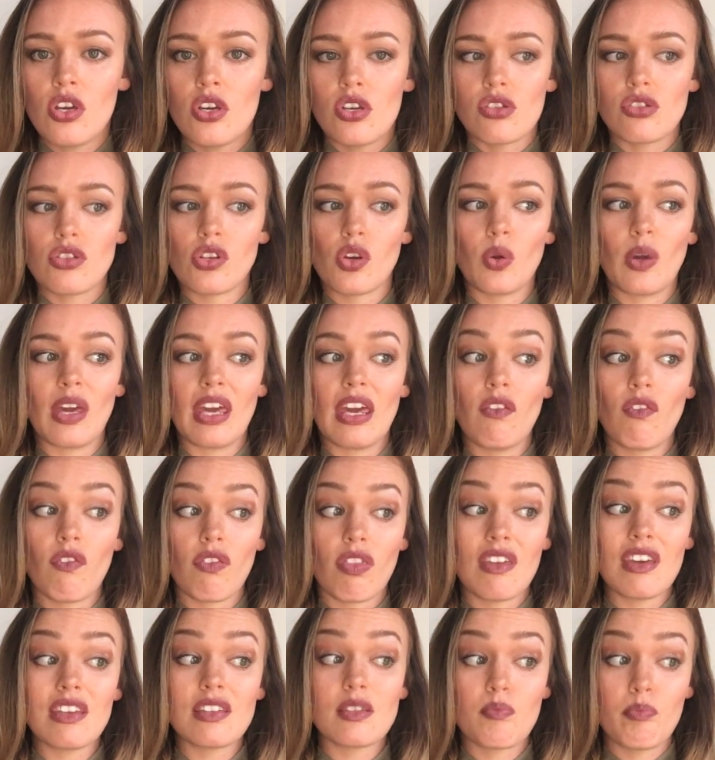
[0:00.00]
So
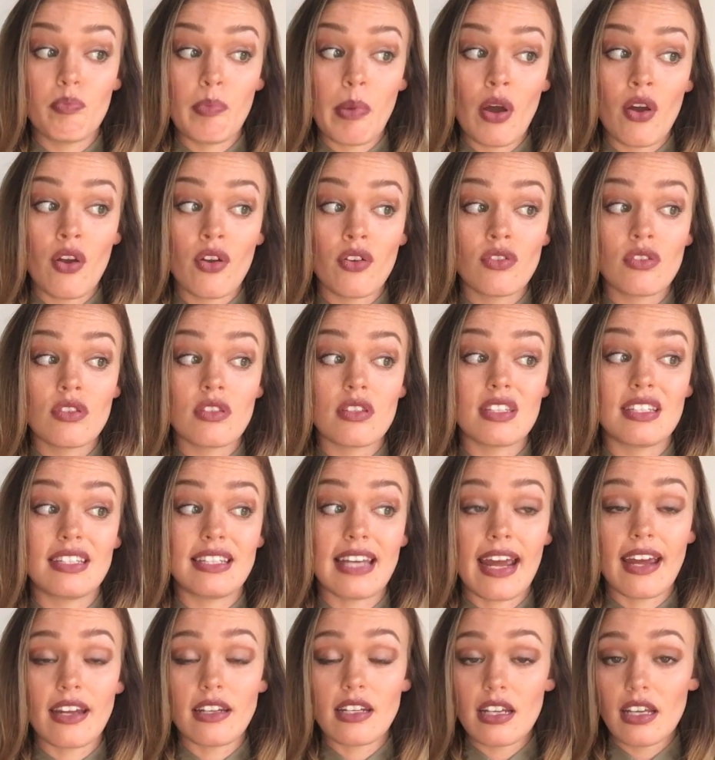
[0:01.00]
if this bones
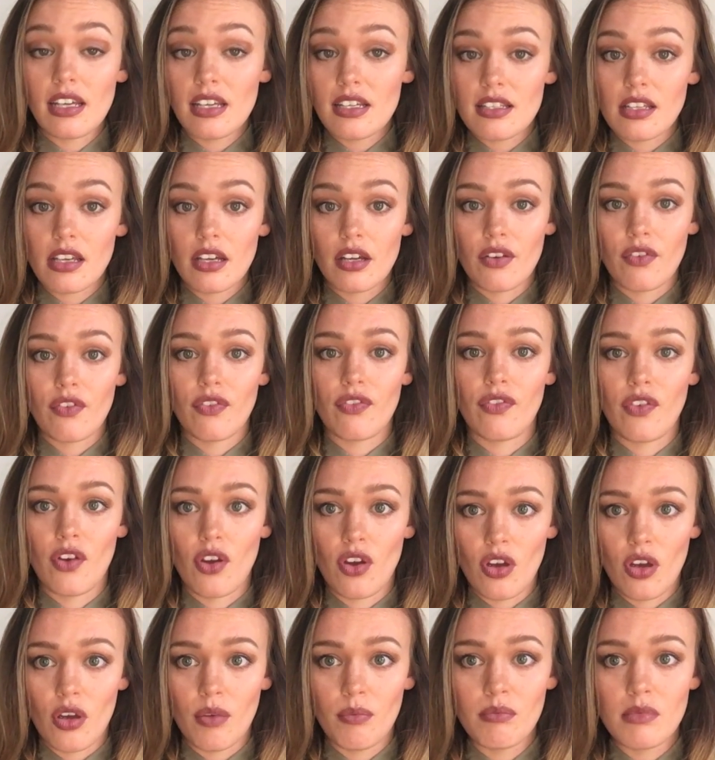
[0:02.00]
dating is
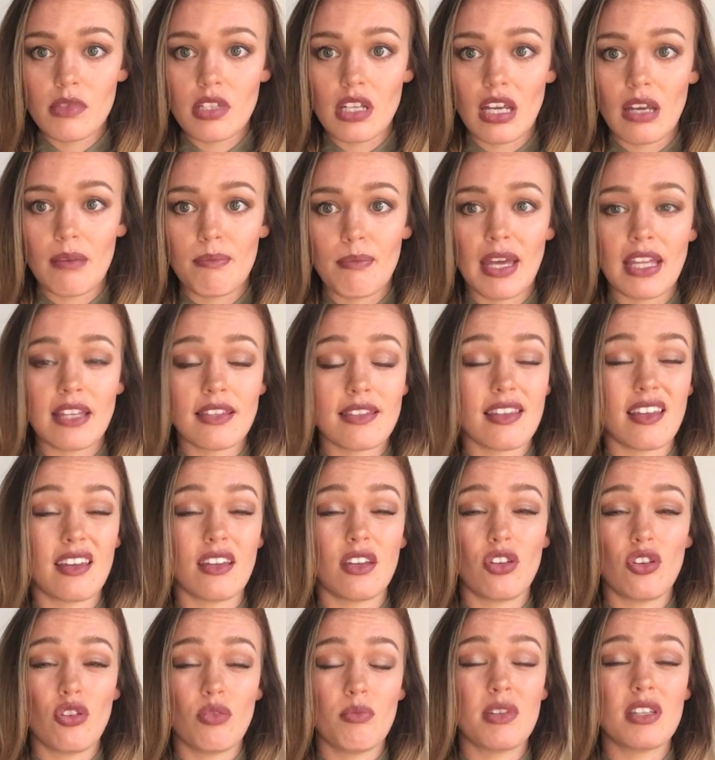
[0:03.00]
confirmed, it means that
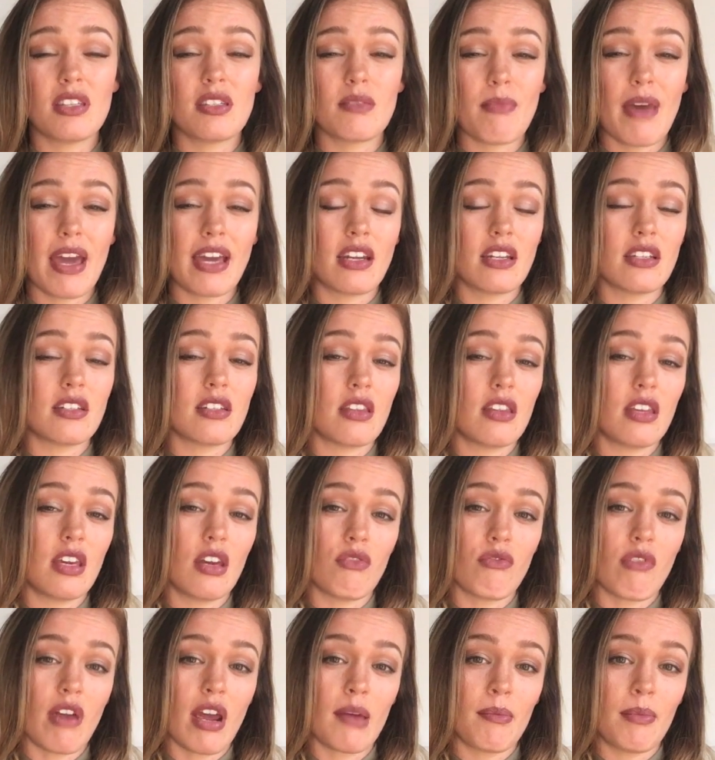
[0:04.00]
humans made it to the
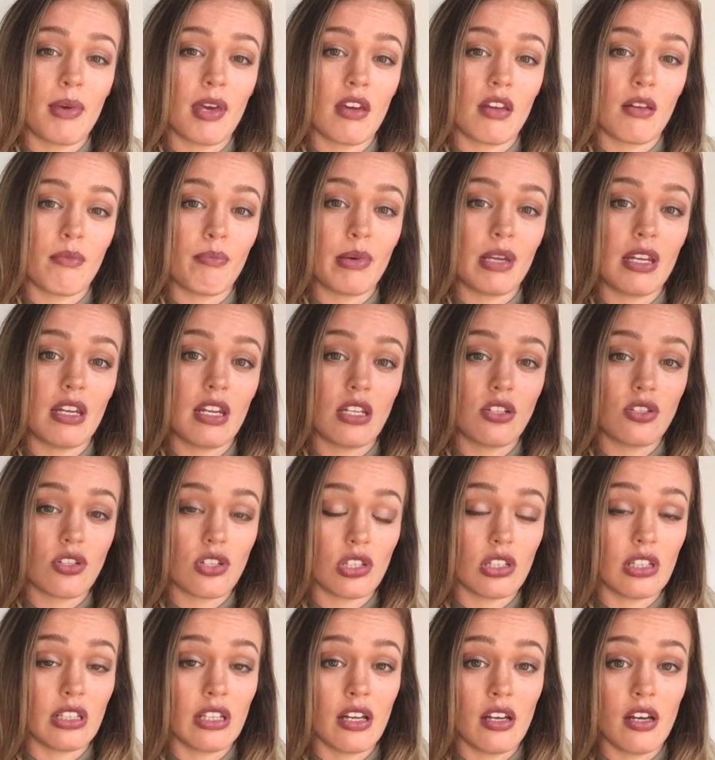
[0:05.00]
Arabian
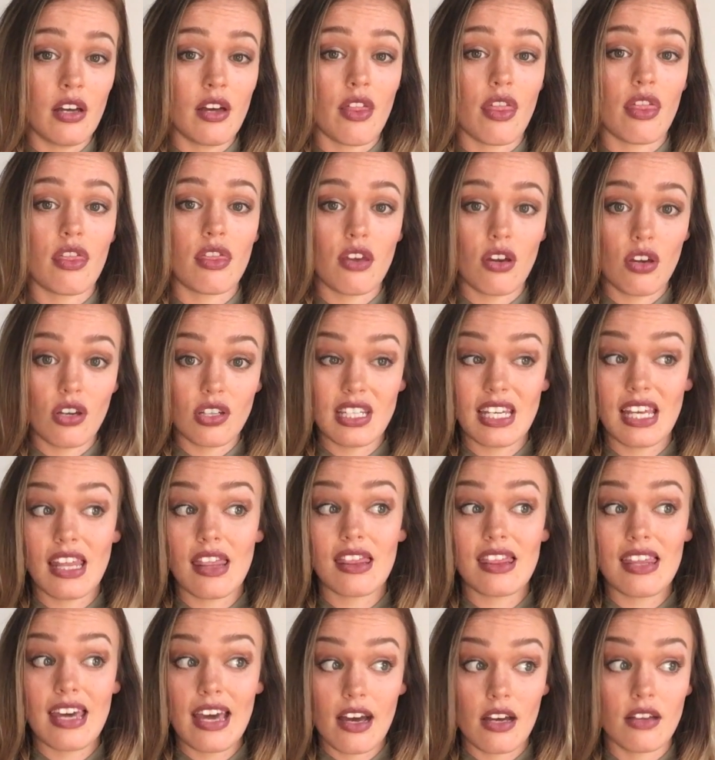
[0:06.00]
Peninsula
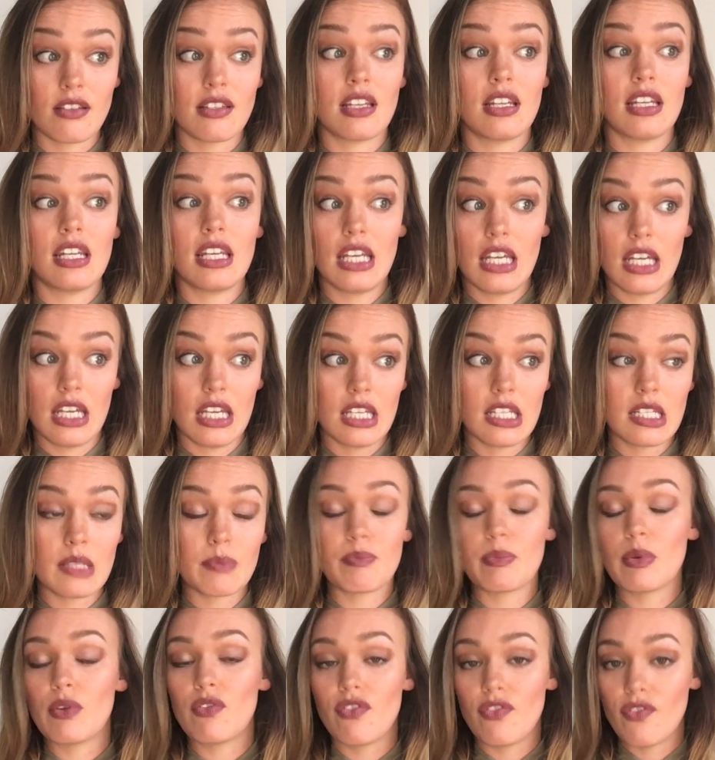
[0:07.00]
30,000 years
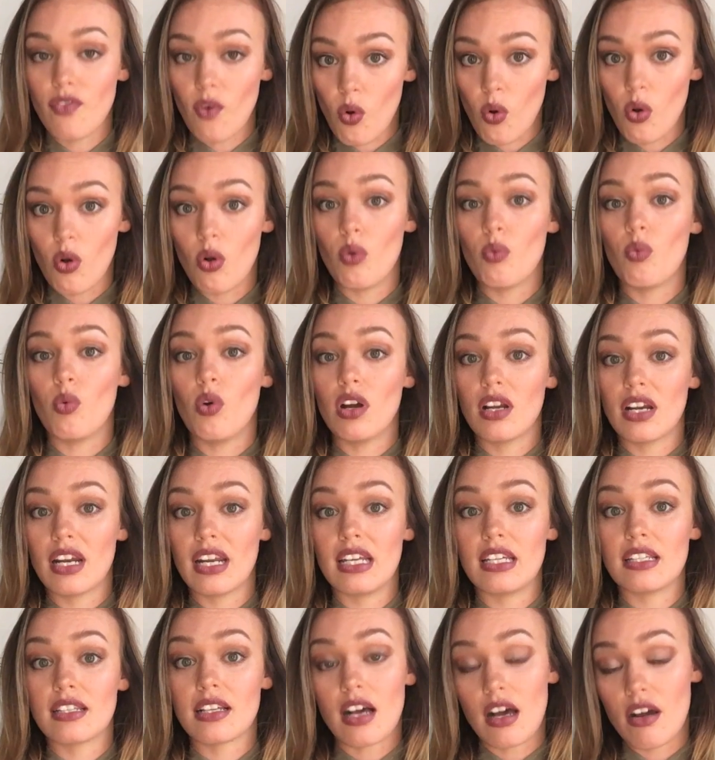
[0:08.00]
before what
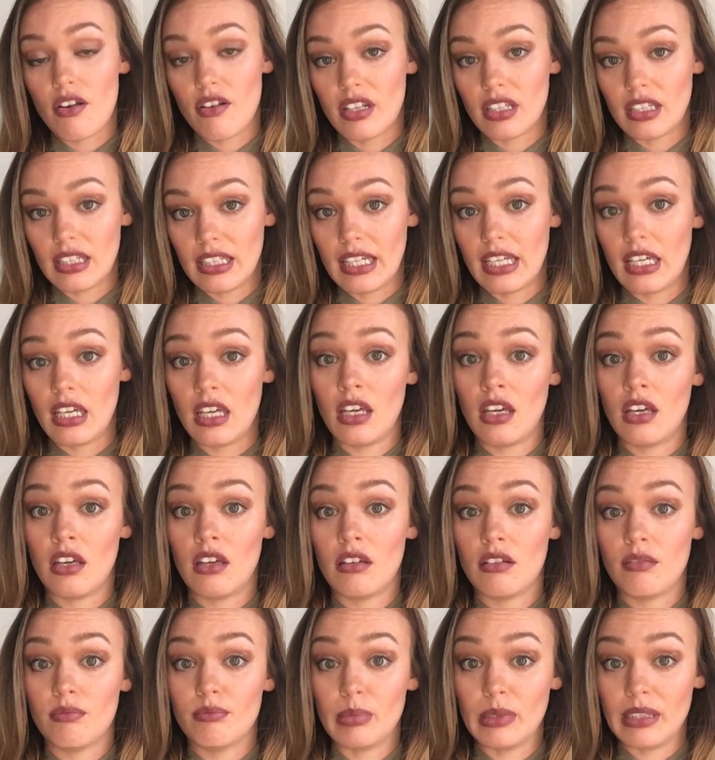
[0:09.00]
is currently
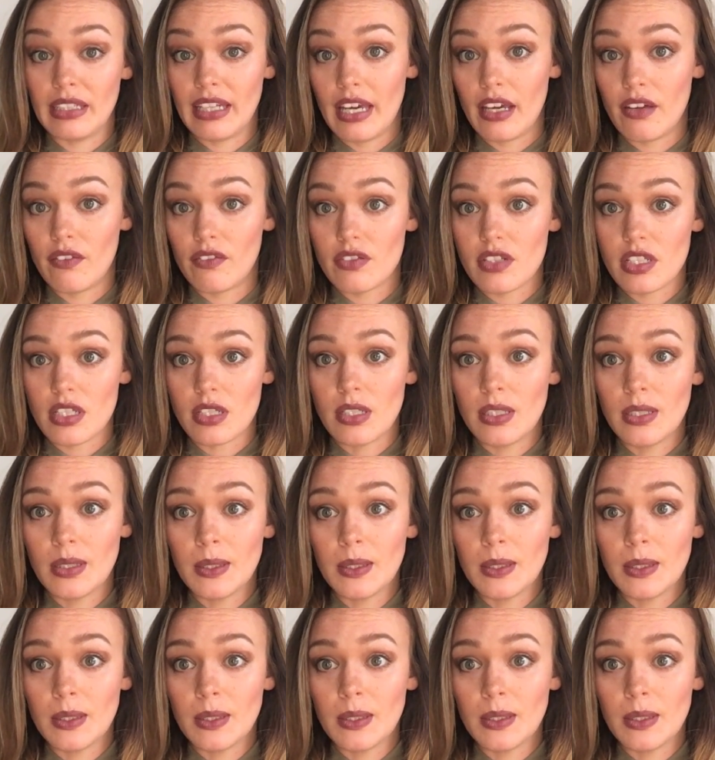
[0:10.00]
believed.